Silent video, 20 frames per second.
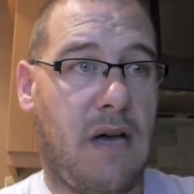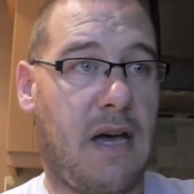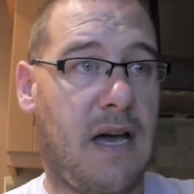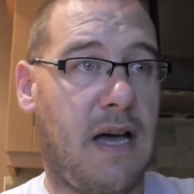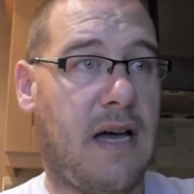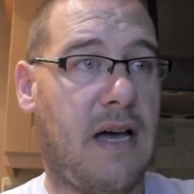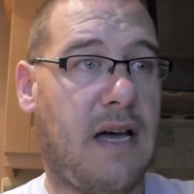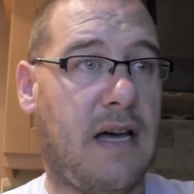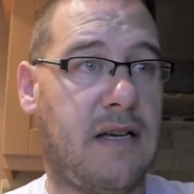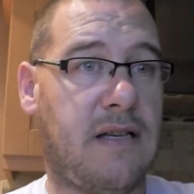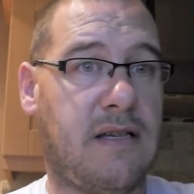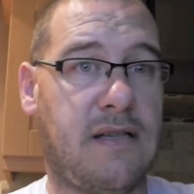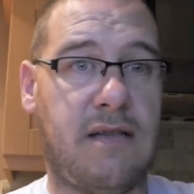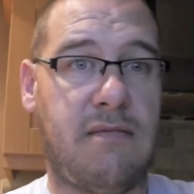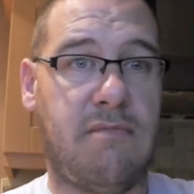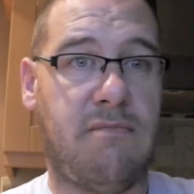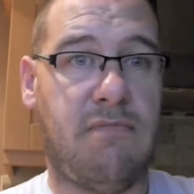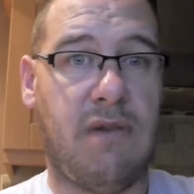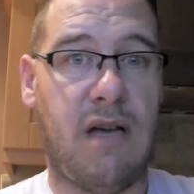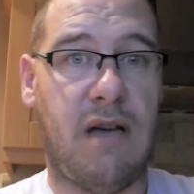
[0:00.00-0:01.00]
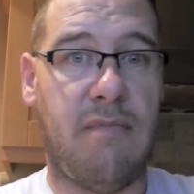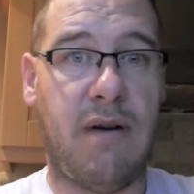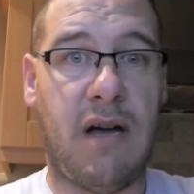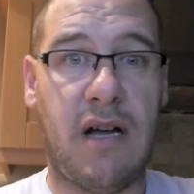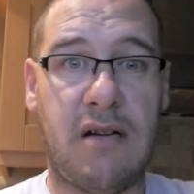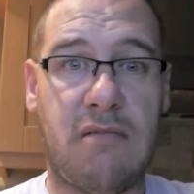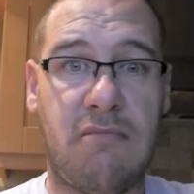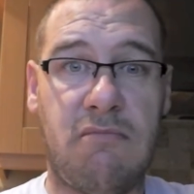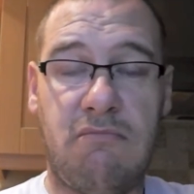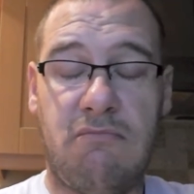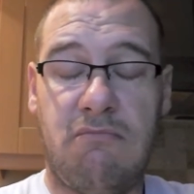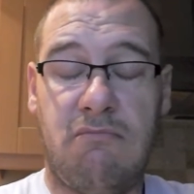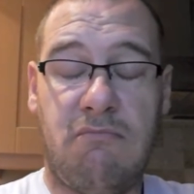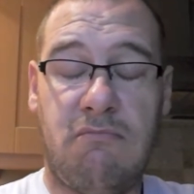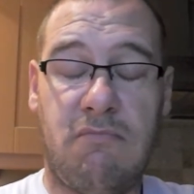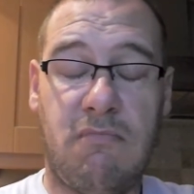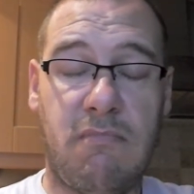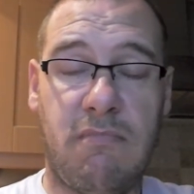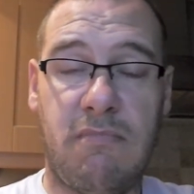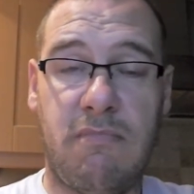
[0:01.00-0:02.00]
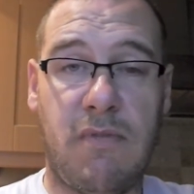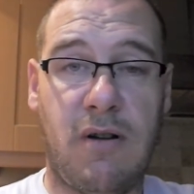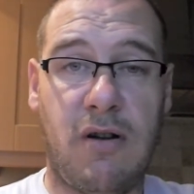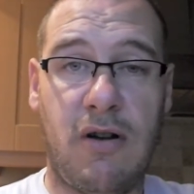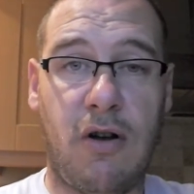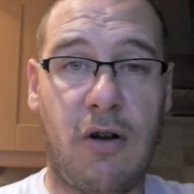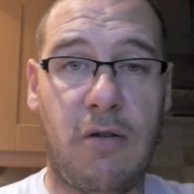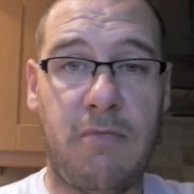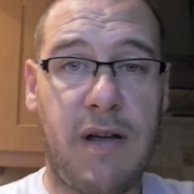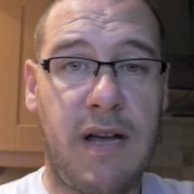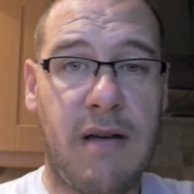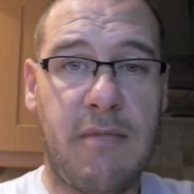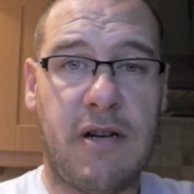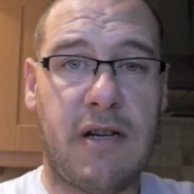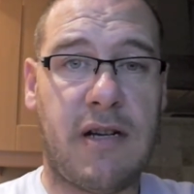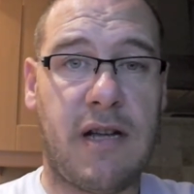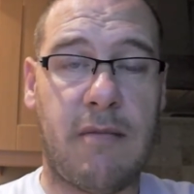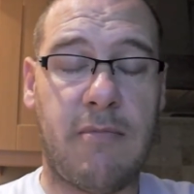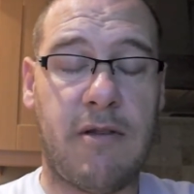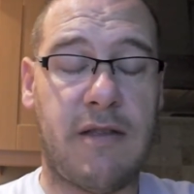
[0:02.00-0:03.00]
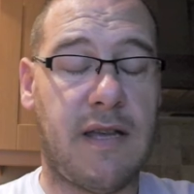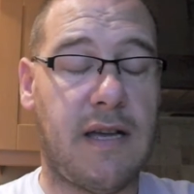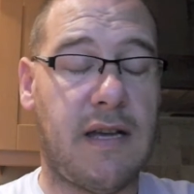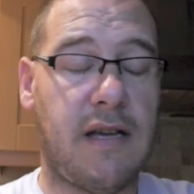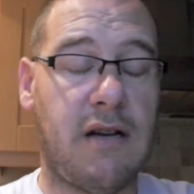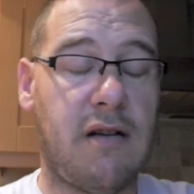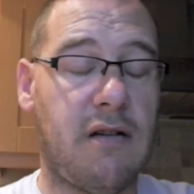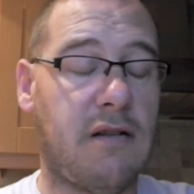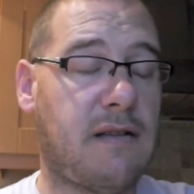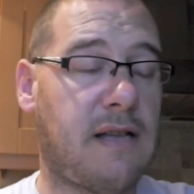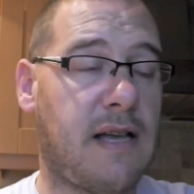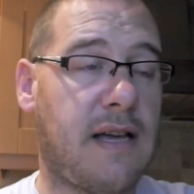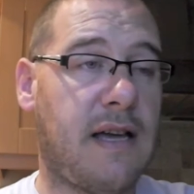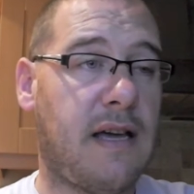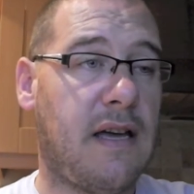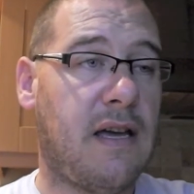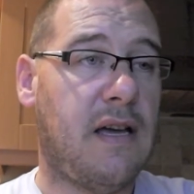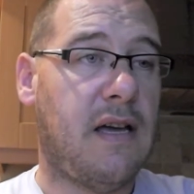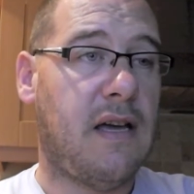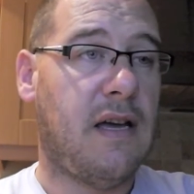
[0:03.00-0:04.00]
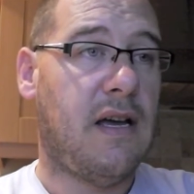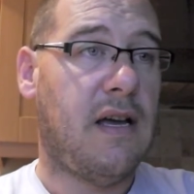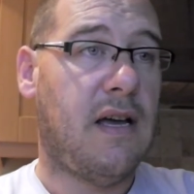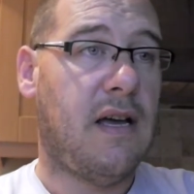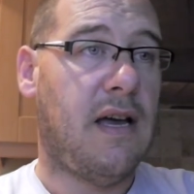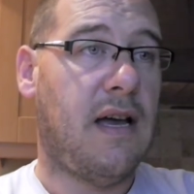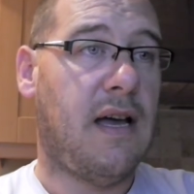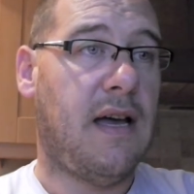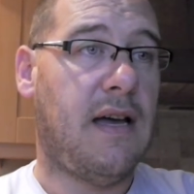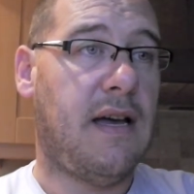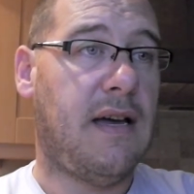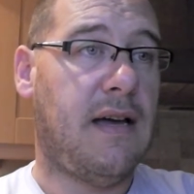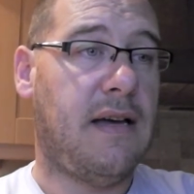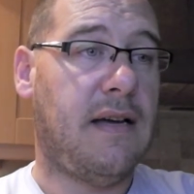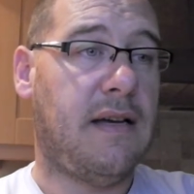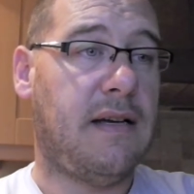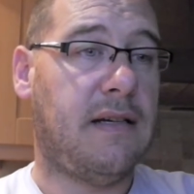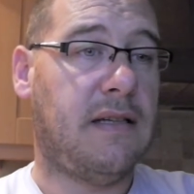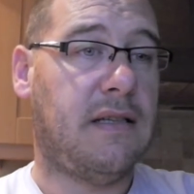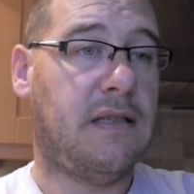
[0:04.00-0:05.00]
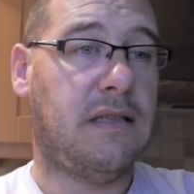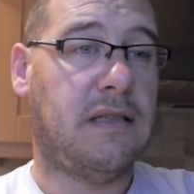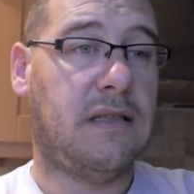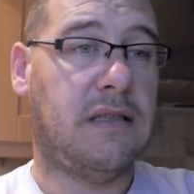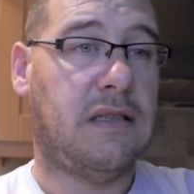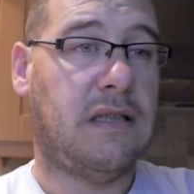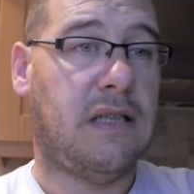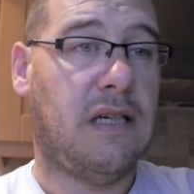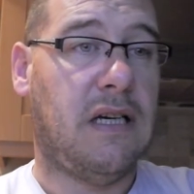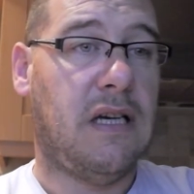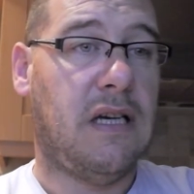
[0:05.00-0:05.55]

as a bad non-payment type of thing, you know. It's like, there's